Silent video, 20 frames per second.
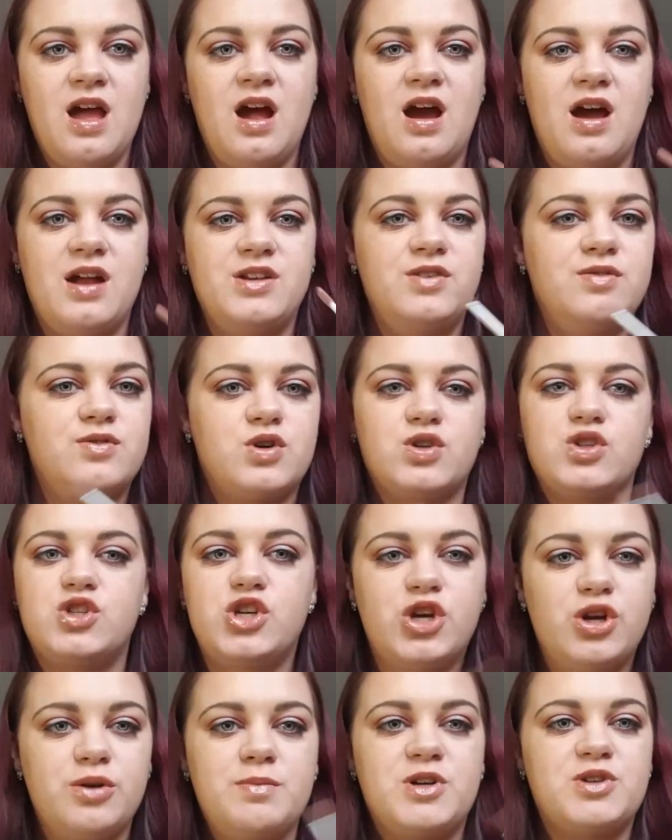and you've got
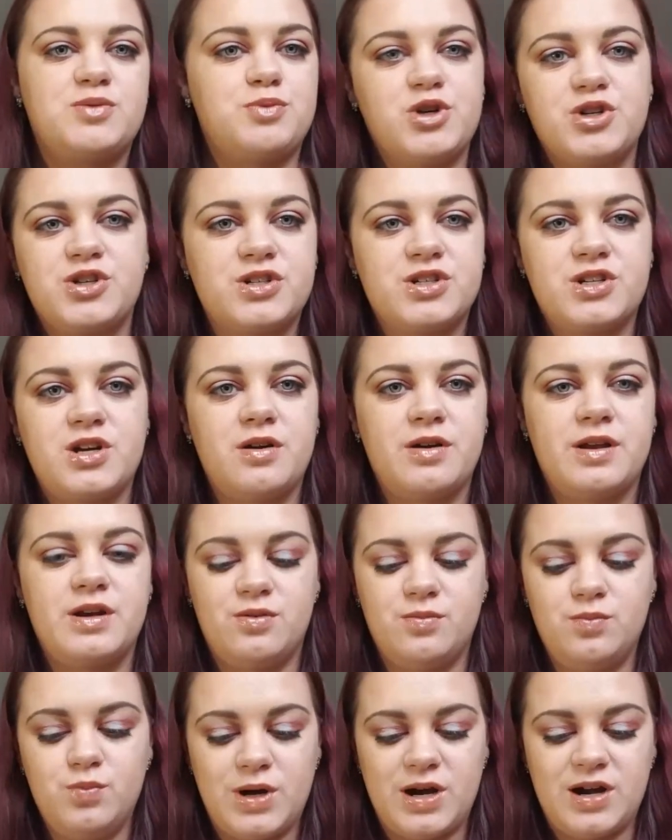too much product going
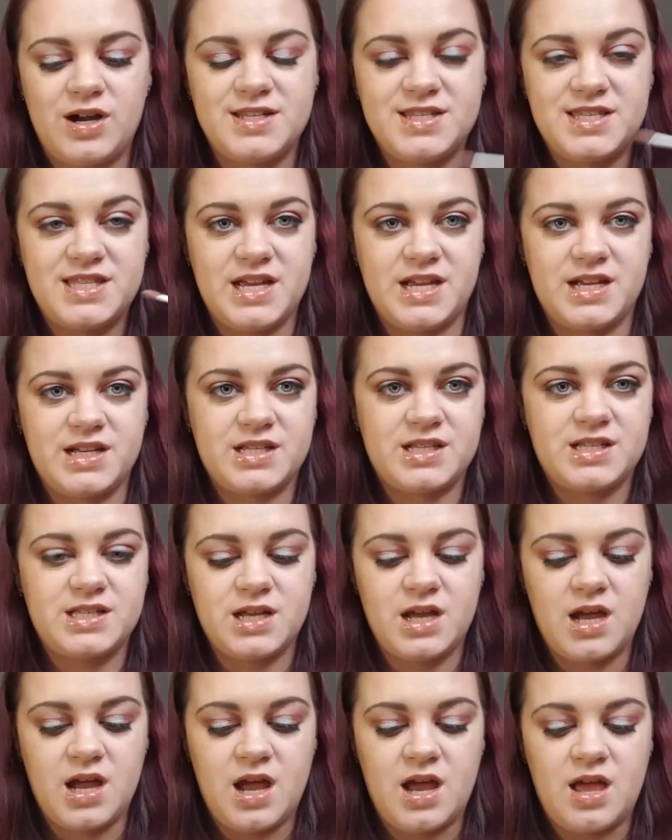on, whereas
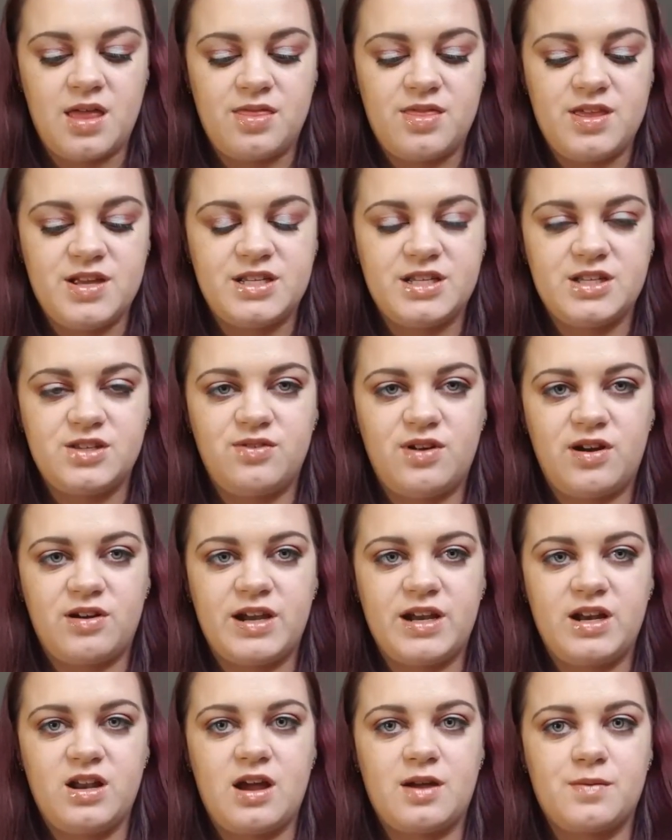this is
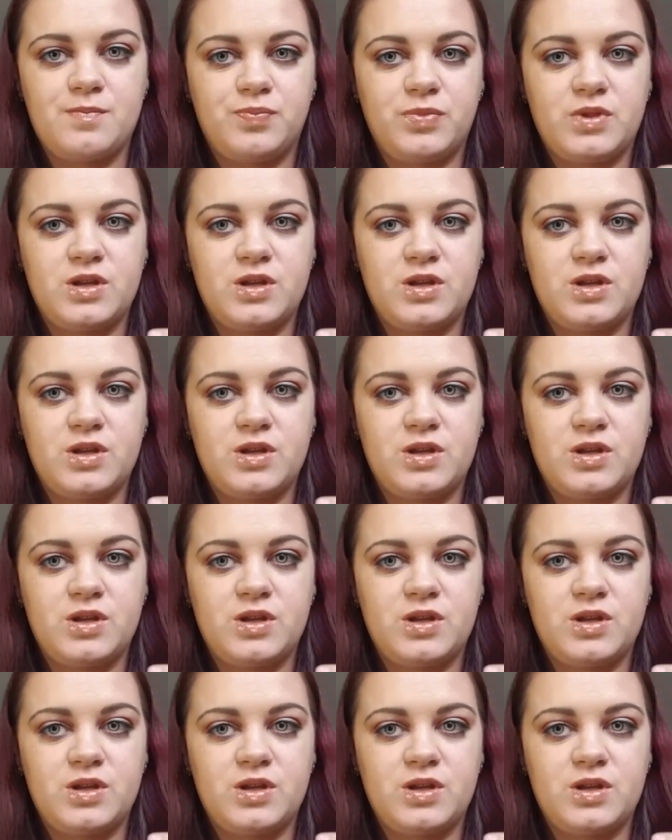very, like,